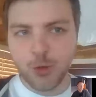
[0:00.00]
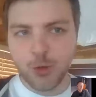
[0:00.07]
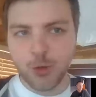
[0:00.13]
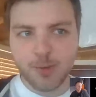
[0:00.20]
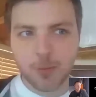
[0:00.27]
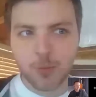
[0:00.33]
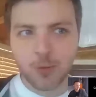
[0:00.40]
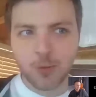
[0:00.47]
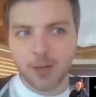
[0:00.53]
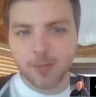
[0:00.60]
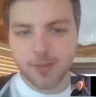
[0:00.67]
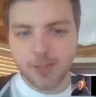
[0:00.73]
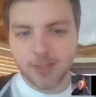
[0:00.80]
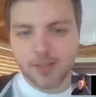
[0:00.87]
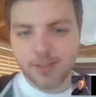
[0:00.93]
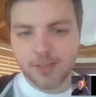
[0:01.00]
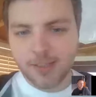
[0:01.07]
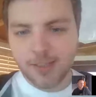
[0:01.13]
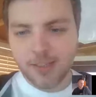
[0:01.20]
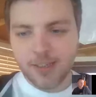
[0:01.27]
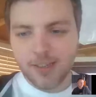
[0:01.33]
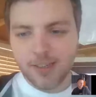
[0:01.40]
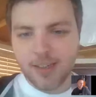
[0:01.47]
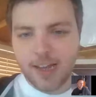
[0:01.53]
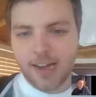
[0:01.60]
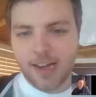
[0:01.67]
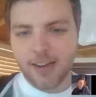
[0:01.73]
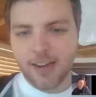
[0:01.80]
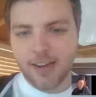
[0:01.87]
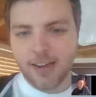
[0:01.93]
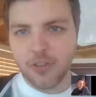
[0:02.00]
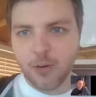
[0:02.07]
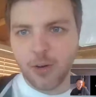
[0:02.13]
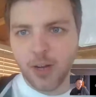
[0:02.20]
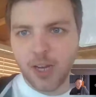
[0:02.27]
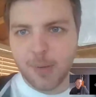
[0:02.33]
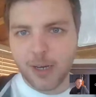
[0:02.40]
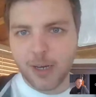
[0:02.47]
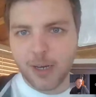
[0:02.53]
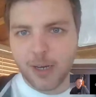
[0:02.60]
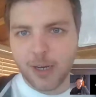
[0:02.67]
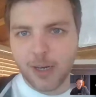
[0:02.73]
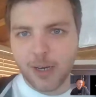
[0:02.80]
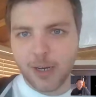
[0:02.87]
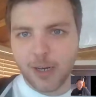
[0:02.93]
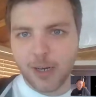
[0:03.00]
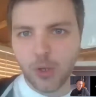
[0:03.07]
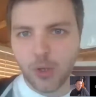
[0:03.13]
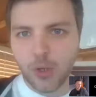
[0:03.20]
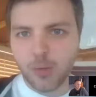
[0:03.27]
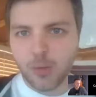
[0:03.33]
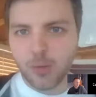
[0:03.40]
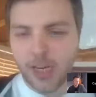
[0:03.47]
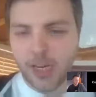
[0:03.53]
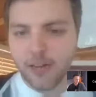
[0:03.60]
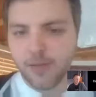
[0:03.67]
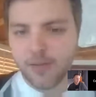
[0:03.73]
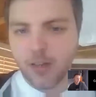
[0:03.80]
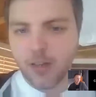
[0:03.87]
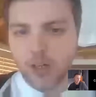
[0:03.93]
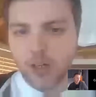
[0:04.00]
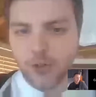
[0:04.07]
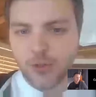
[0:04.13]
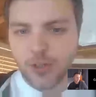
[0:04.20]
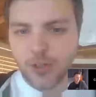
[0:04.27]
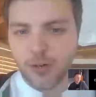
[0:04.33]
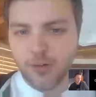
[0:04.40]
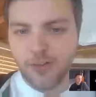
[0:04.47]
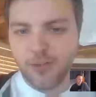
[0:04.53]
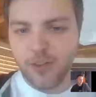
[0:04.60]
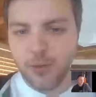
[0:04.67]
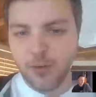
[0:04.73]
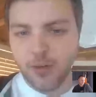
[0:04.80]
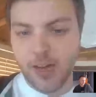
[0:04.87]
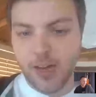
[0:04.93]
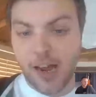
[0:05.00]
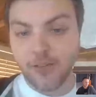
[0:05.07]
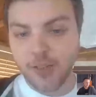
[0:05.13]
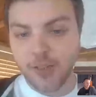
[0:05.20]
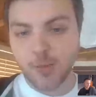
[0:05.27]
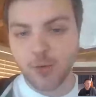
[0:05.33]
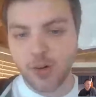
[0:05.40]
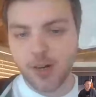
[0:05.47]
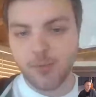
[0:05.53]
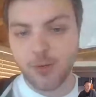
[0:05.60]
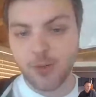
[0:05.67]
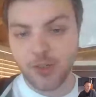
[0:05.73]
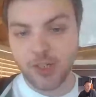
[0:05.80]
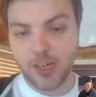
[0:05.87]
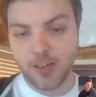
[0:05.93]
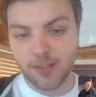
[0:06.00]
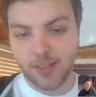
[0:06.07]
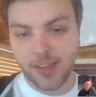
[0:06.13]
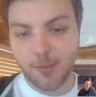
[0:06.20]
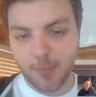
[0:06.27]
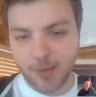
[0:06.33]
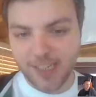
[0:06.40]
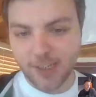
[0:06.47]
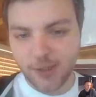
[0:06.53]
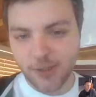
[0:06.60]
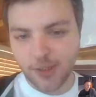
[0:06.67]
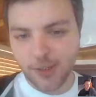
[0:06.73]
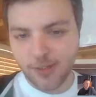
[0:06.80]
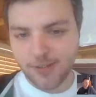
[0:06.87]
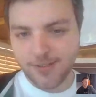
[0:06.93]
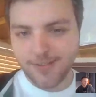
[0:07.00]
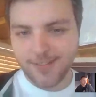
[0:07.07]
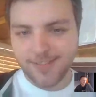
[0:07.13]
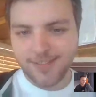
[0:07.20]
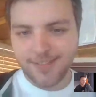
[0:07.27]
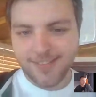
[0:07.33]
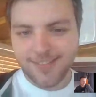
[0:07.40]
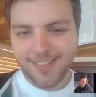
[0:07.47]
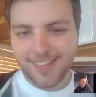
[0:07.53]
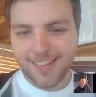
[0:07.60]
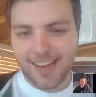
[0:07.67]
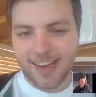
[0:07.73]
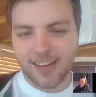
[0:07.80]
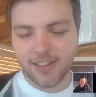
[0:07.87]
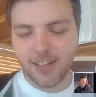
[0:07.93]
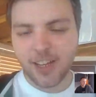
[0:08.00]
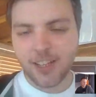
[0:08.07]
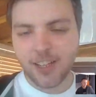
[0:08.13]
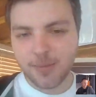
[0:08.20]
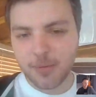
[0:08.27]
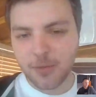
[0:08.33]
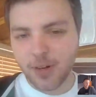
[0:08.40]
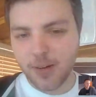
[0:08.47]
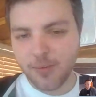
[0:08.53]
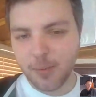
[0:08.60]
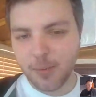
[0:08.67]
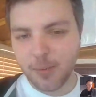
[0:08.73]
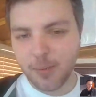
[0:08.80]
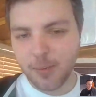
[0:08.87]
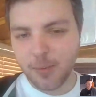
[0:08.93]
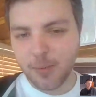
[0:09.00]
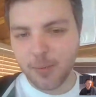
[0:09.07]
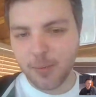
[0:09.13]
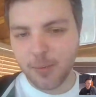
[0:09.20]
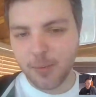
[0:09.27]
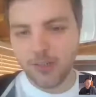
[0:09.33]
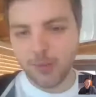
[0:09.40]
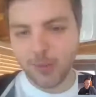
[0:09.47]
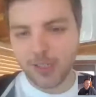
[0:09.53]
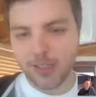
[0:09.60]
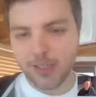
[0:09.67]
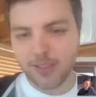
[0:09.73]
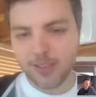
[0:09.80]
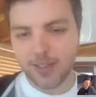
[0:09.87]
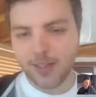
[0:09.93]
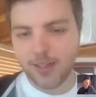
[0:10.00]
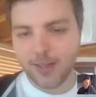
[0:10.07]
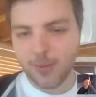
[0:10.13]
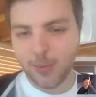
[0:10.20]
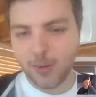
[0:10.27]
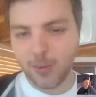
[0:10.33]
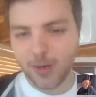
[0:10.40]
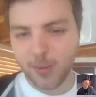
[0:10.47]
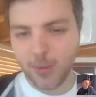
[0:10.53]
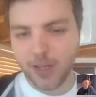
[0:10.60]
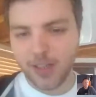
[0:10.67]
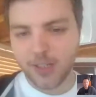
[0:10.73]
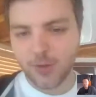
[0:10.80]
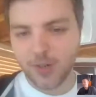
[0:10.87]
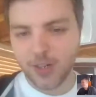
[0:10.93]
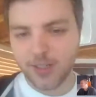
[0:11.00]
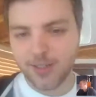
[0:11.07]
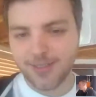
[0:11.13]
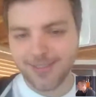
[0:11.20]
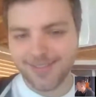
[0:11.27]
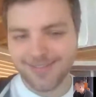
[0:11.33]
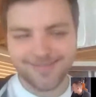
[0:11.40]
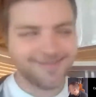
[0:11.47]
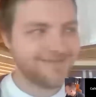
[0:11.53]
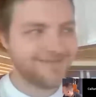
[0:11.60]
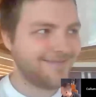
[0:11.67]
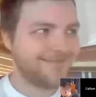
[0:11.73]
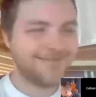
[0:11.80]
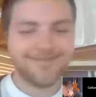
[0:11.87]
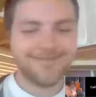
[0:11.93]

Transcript: for YouTube subscribers, and there are only about 20 more than we have. So if you haven't subscribed to our channel yet, please do, and unsubscribe from Umbraco HQ, because we want to win this race.